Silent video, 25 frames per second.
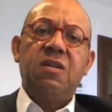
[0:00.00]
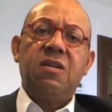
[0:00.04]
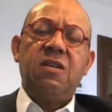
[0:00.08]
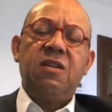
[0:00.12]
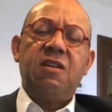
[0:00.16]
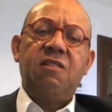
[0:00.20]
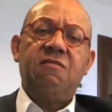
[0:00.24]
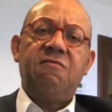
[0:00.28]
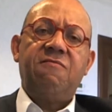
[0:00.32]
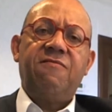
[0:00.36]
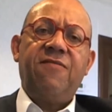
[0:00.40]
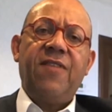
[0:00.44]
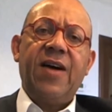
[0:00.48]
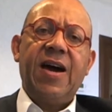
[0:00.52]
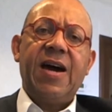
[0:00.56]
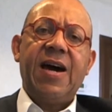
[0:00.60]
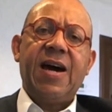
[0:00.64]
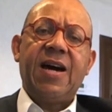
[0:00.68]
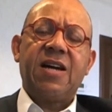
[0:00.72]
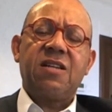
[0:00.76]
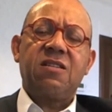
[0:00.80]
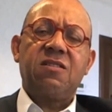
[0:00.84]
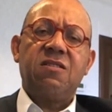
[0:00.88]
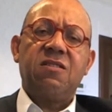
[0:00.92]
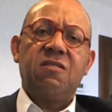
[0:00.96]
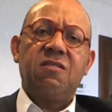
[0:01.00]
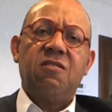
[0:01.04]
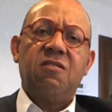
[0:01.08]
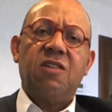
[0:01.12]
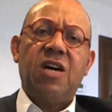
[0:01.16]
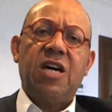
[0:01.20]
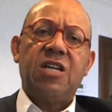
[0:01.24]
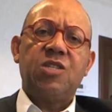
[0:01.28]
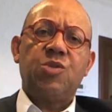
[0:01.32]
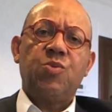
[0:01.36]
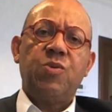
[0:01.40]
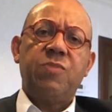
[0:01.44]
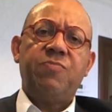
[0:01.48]
In fact,
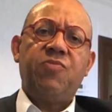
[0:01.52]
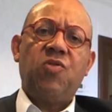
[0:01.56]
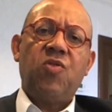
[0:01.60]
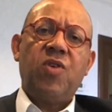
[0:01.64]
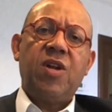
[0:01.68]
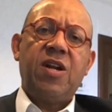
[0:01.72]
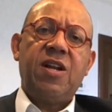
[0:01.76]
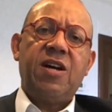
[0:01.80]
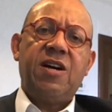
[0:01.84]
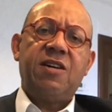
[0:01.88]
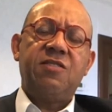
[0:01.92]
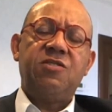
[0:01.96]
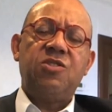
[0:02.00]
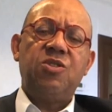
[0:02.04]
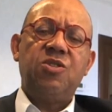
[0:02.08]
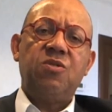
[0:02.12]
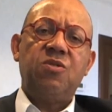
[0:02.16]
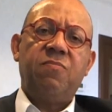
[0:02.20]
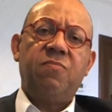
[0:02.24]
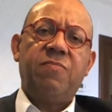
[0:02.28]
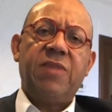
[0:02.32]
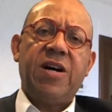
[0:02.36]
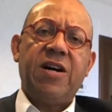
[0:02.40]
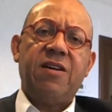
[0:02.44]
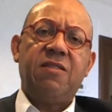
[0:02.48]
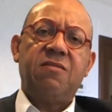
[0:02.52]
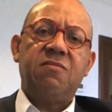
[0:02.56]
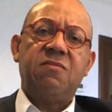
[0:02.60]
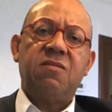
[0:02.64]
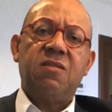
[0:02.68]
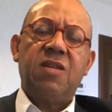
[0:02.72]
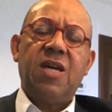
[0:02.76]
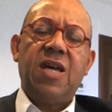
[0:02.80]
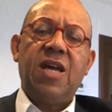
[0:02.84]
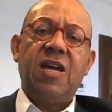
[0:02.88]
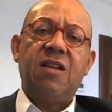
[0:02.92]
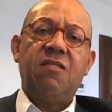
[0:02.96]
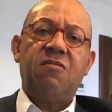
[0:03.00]
as we pointed out to you about
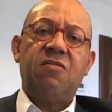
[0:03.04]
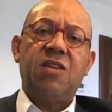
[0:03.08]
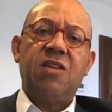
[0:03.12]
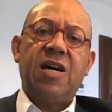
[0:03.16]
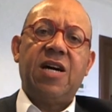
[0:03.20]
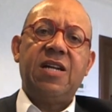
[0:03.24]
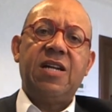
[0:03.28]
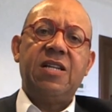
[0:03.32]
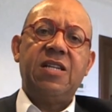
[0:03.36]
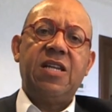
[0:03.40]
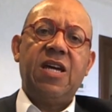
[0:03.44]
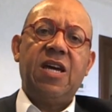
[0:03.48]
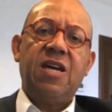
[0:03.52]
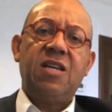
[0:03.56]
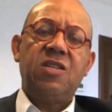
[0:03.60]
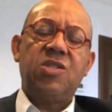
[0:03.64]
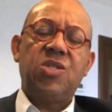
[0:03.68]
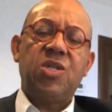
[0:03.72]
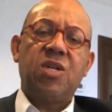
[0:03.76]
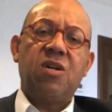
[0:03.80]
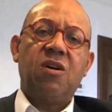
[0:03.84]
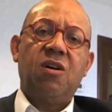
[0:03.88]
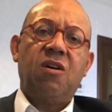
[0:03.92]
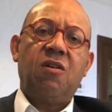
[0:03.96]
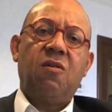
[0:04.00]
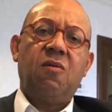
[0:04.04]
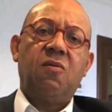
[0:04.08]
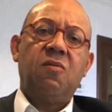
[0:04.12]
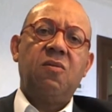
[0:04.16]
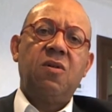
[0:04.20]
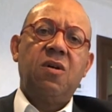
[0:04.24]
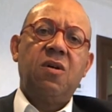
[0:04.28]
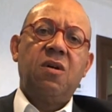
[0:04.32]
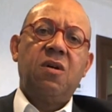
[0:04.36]
eight or nine days ago,